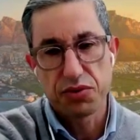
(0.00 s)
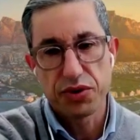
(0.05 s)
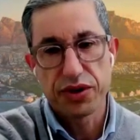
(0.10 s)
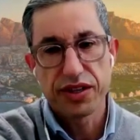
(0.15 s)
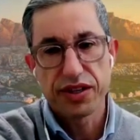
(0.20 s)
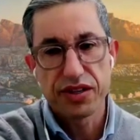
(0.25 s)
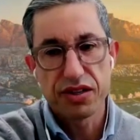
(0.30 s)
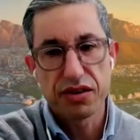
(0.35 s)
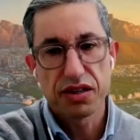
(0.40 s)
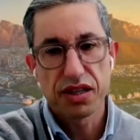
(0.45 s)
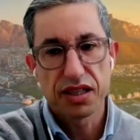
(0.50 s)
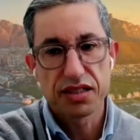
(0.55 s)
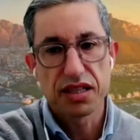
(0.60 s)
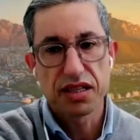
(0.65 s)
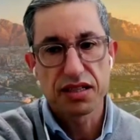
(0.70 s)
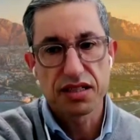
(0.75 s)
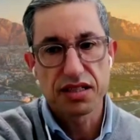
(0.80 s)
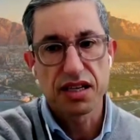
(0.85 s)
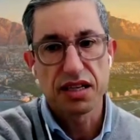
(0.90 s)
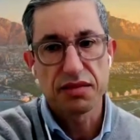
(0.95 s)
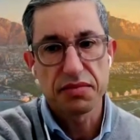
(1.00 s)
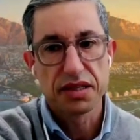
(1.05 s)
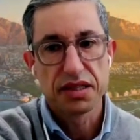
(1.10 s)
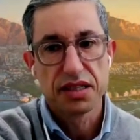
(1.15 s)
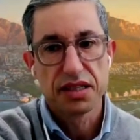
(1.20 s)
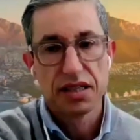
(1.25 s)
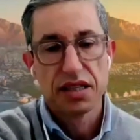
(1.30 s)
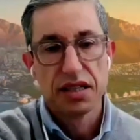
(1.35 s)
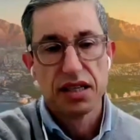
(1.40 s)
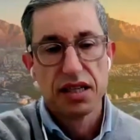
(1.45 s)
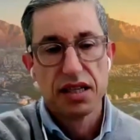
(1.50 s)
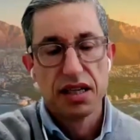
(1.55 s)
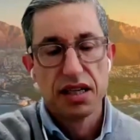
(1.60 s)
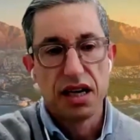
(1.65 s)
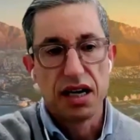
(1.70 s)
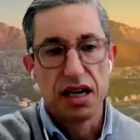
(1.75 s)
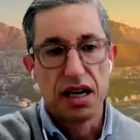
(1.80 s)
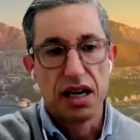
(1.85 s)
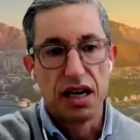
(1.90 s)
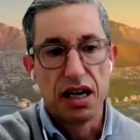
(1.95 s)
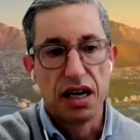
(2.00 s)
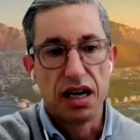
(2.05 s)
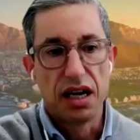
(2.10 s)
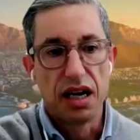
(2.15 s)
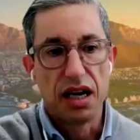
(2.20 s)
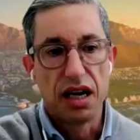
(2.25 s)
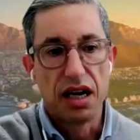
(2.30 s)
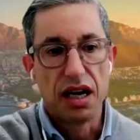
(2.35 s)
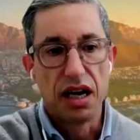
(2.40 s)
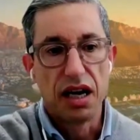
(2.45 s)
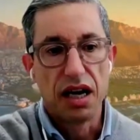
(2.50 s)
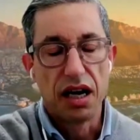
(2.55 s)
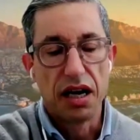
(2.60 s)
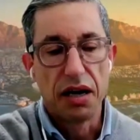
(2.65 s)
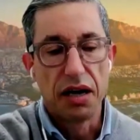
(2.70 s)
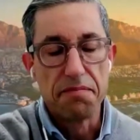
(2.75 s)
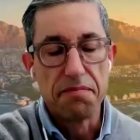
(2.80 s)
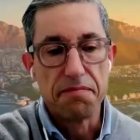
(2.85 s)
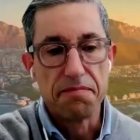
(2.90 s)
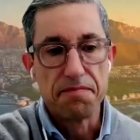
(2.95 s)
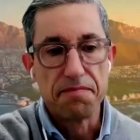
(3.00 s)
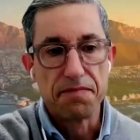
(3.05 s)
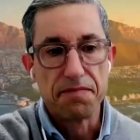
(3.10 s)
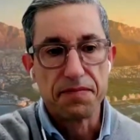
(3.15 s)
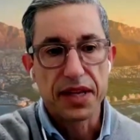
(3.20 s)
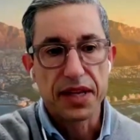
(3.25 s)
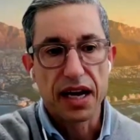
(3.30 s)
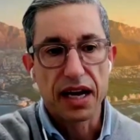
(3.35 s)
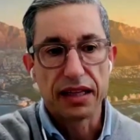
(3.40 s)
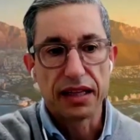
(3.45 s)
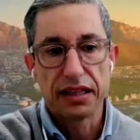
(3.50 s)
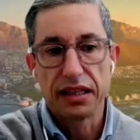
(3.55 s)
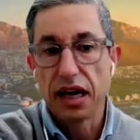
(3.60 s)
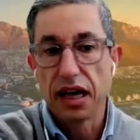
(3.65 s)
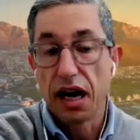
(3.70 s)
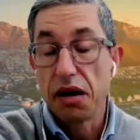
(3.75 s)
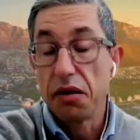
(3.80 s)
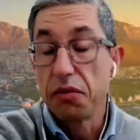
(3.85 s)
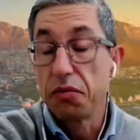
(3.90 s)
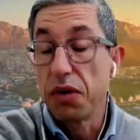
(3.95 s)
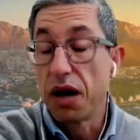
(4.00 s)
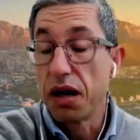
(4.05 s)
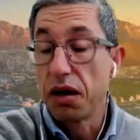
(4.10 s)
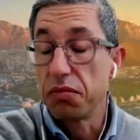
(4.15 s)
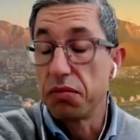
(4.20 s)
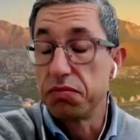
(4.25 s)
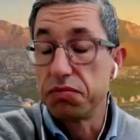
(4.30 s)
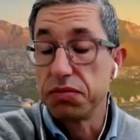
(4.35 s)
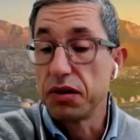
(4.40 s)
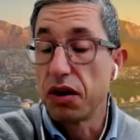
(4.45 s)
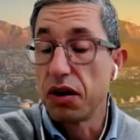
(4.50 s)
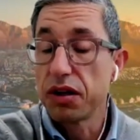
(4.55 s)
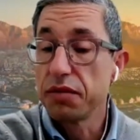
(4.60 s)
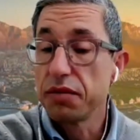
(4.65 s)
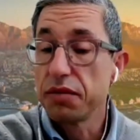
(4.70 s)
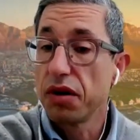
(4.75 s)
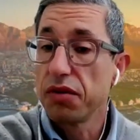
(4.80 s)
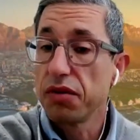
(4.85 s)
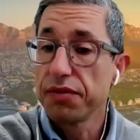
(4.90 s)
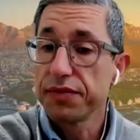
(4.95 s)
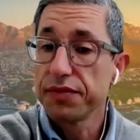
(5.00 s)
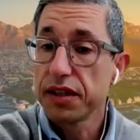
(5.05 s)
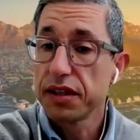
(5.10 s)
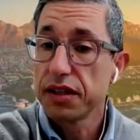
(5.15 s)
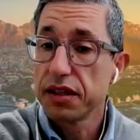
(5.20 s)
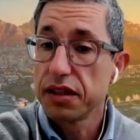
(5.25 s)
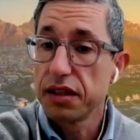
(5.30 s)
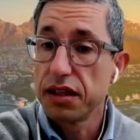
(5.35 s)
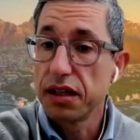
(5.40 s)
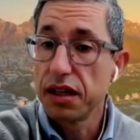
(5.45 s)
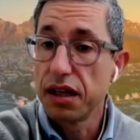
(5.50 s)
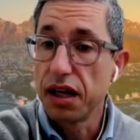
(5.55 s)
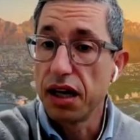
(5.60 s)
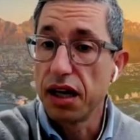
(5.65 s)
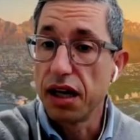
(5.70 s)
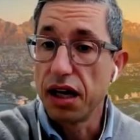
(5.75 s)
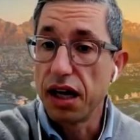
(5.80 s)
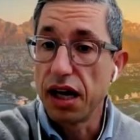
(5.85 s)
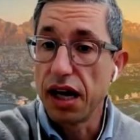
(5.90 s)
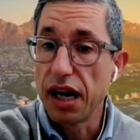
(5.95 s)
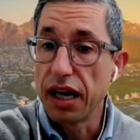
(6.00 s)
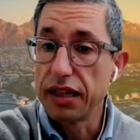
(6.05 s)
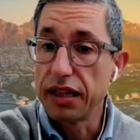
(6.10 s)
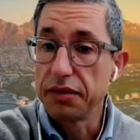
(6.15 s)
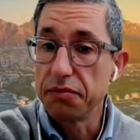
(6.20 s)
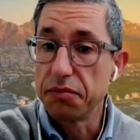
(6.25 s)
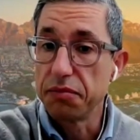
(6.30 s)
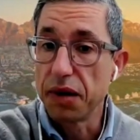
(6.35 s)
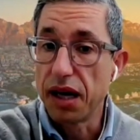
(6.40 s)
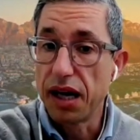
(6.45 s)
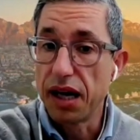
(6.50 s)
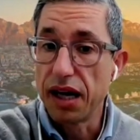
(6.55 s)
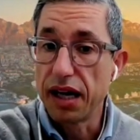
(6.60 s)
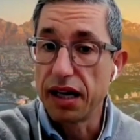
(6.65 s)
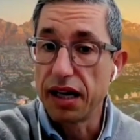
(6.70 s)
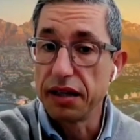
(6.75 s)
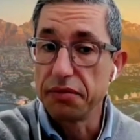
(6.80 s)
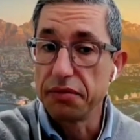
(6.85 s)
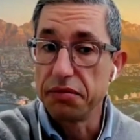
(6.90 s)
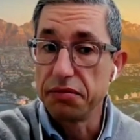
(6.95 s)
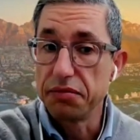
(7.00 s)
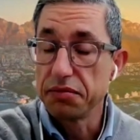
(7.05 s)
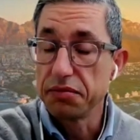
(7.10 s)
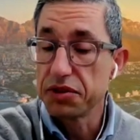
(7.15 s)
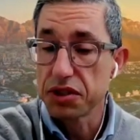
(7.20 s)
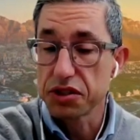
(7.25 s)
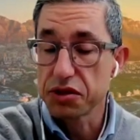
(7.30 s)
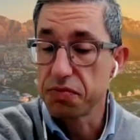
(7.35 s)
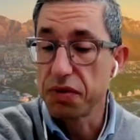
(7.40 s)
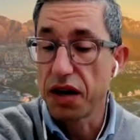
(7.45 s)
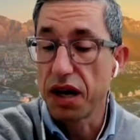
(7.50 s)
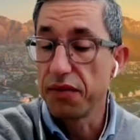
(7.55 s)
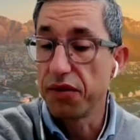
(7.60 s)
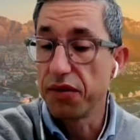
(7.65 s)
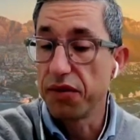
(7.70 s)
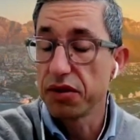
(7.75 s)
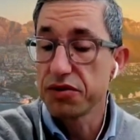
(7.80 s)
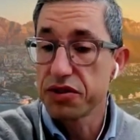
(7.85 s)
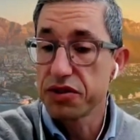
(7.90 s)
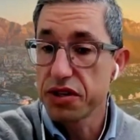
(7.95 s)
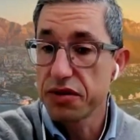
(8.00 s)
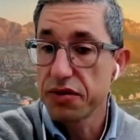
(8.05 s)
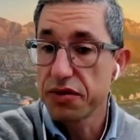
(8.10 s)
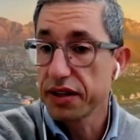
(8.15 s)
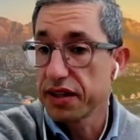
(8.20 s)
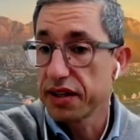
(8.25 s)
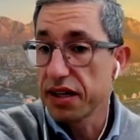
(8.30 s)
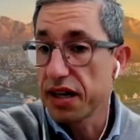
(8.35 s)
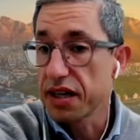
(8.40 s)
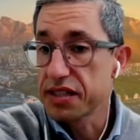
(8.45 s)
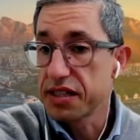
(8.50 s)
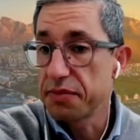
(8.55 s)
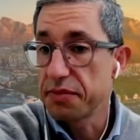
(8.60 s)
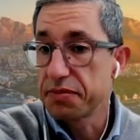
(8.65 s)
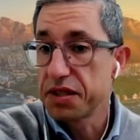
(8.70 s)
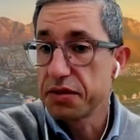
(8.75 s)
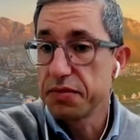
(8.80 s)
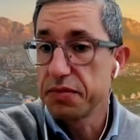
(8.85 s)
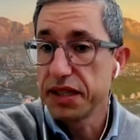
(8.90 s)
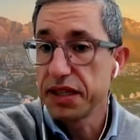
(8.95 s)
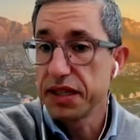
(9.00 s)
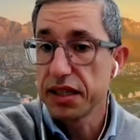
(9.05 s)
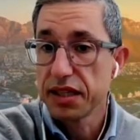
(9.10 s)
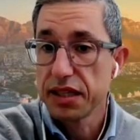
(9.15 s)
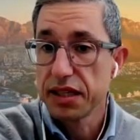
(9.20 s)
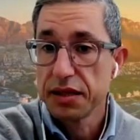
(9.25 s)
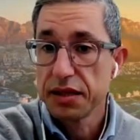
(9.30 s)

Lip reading: pretty young at that time. And I got involved, and by volunteering, they accepted me,